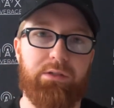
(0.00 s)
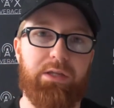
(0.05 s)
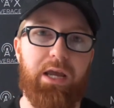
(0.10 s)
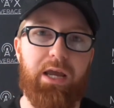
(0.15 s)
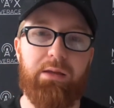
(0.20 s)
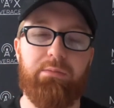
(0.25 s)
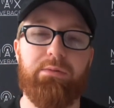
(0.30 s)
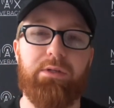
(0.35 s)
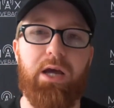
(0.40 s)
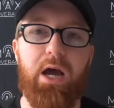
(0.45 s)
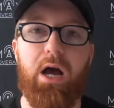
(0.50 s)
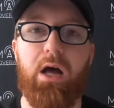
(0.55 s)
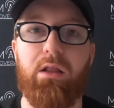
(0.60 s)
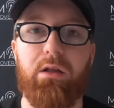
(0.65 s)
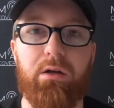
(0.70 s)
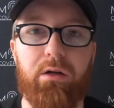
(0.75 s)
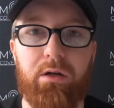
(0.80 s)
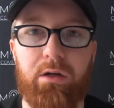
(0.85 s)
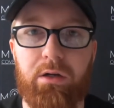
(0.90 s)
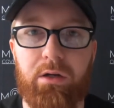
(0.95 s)
Dame
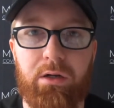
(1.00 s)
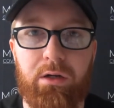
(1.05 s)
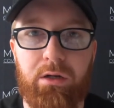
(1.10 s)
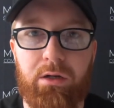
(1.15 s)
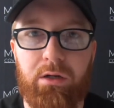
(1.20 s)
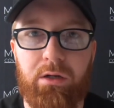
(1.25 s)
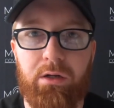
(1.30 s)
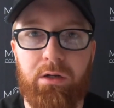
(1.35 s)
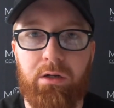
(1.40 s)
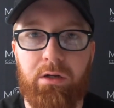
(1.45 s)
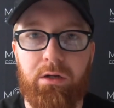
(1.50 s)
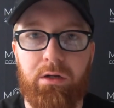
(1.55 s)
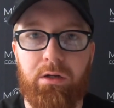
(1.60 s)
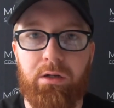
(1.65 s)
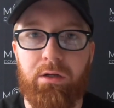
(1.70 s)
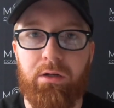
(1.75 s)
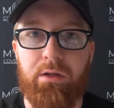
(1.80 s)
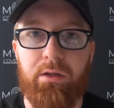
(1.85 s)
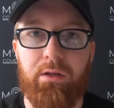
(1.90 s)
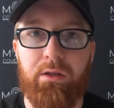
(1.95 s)
Dollar,
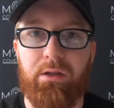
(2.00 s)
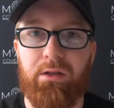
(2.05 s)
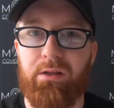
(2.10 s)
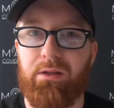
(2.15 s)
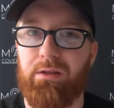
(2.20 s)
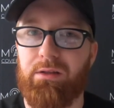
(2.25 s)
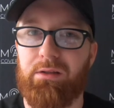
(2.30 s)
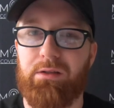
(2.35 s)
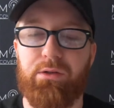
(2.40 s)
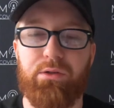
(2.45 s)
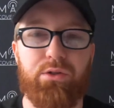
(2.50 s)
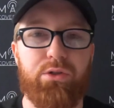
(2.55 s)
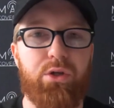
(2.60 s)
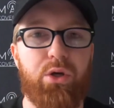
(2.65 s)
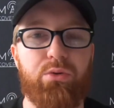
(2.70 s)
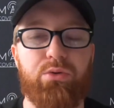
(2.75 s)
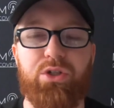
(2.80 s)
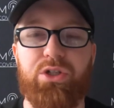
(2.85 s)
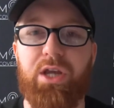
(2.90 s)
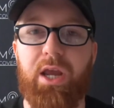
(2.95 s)
there's
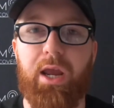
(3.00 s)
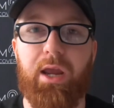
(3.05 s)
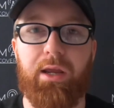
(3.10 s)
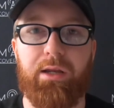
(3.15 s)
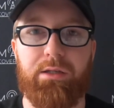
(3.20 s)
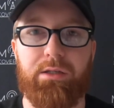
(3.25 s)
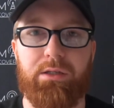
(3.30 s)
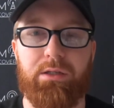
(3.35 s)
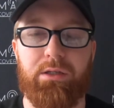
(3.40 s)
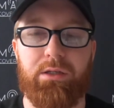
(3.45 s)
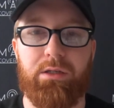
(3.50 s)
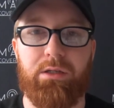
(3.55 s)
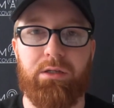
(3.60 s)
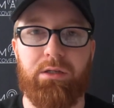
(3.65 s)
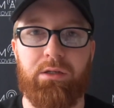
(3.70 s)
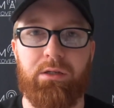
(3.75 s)
no chance.